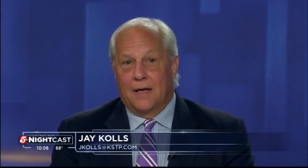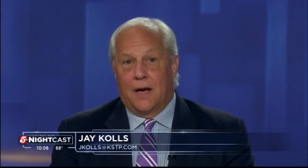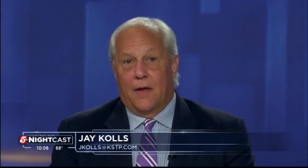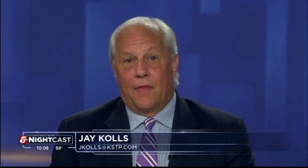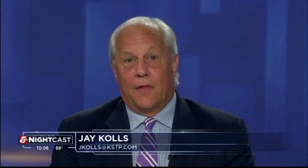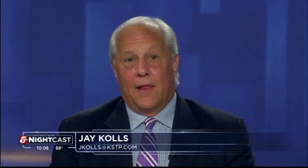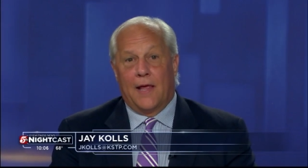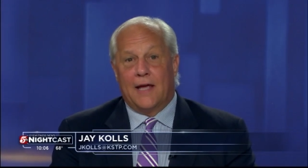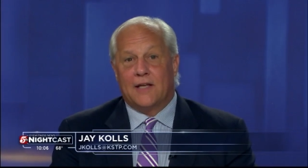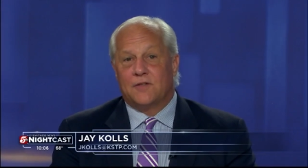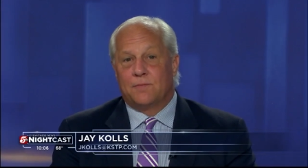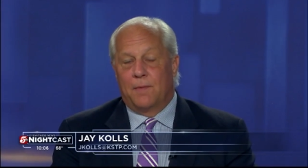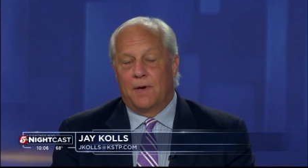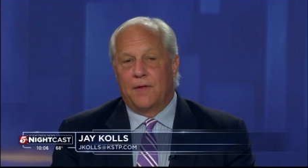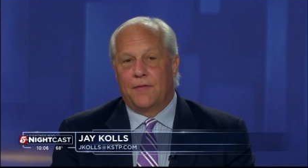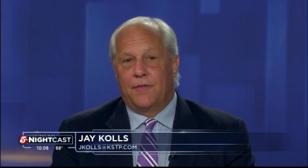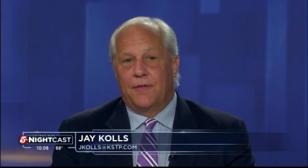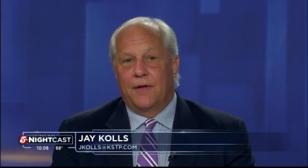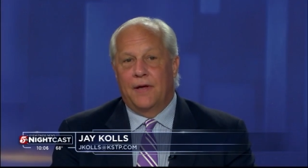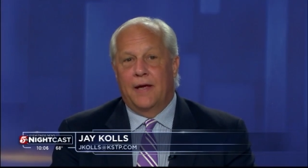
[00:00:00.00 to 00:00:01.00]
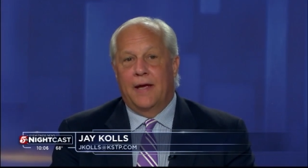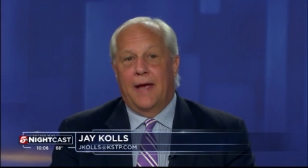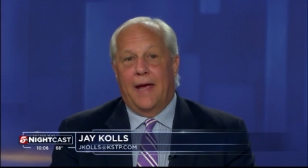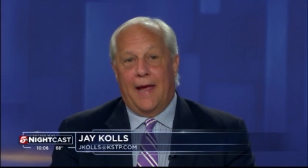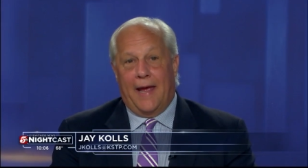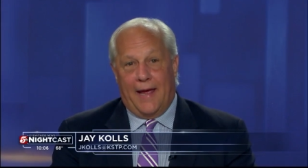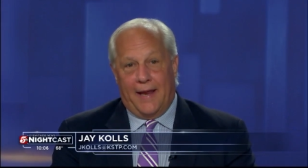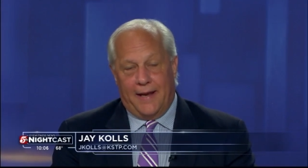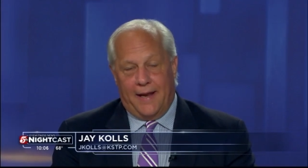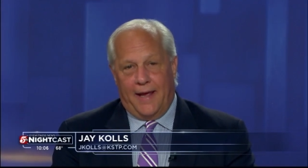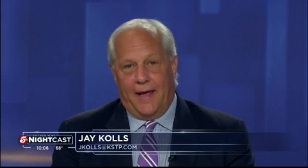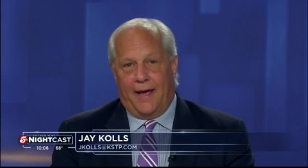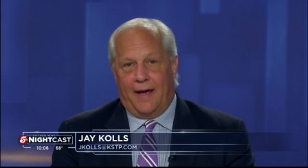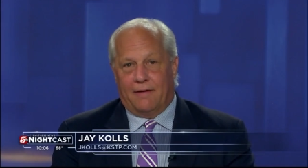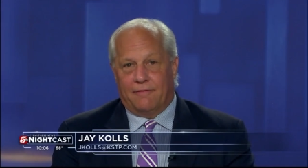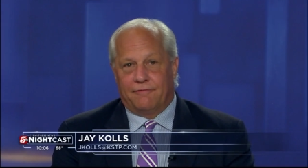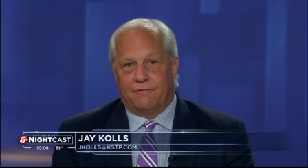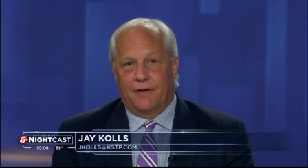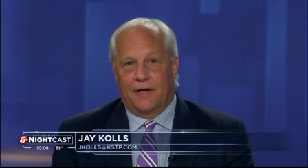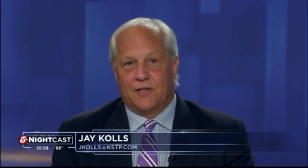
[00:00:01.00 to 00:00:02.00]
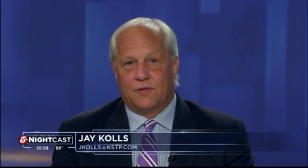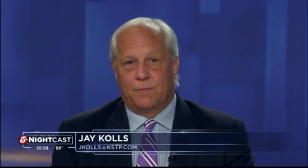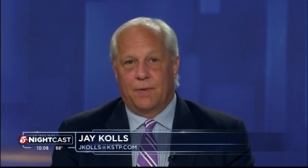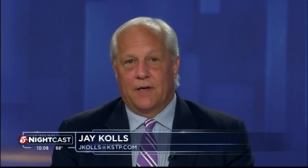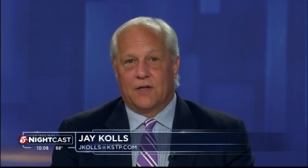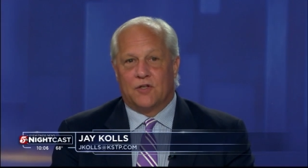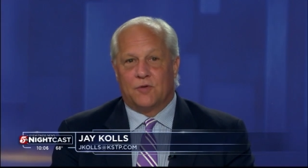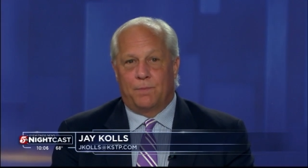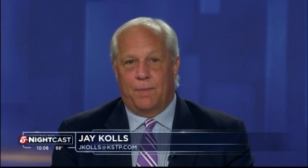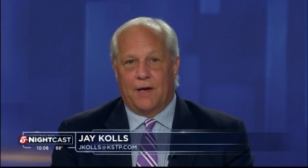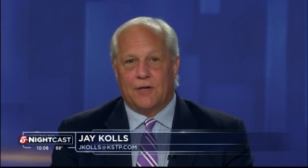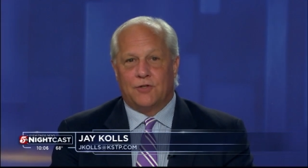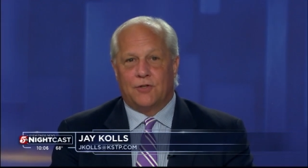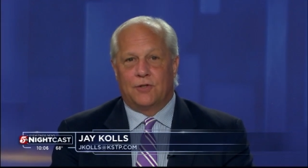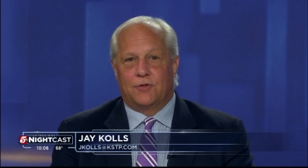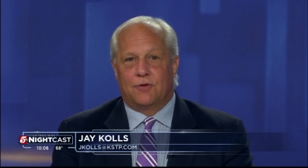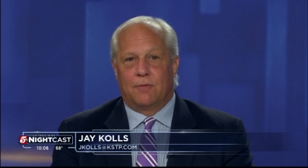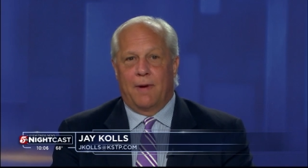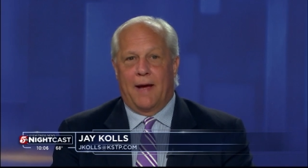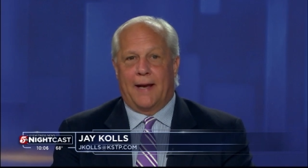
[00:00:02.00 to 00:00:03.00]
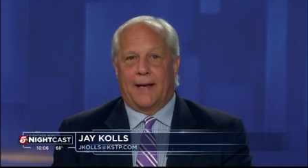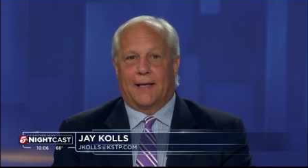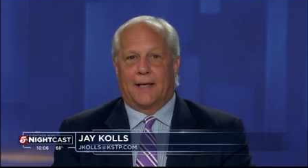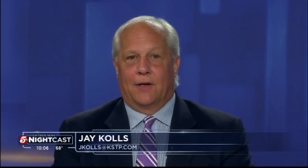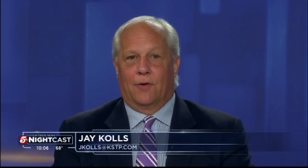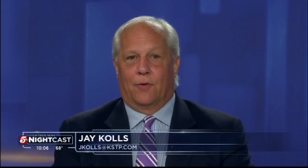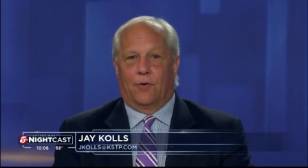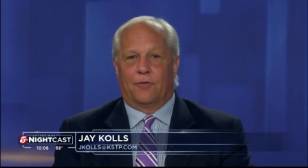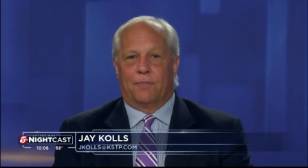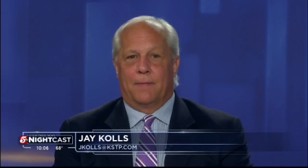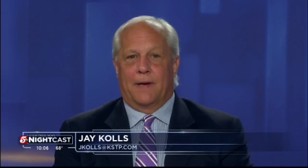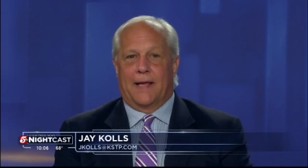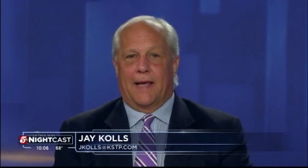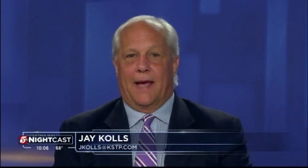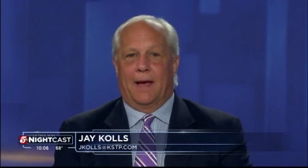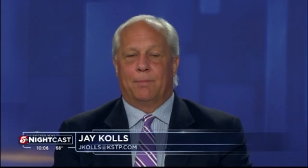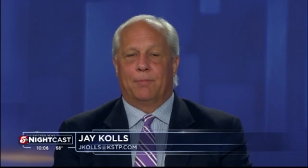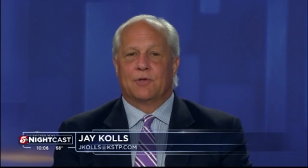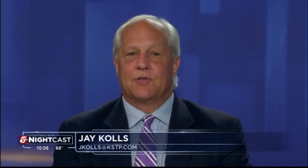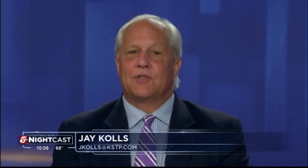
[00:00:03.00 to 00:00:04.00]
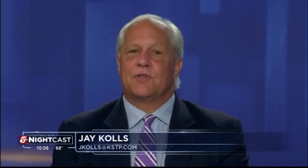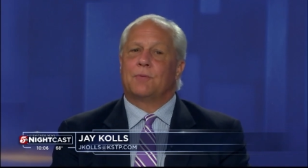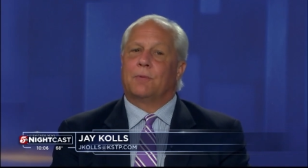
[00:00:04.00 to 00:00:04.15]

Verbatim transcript: Now, the last month and a half has been especially traumatic in North Minneapolis.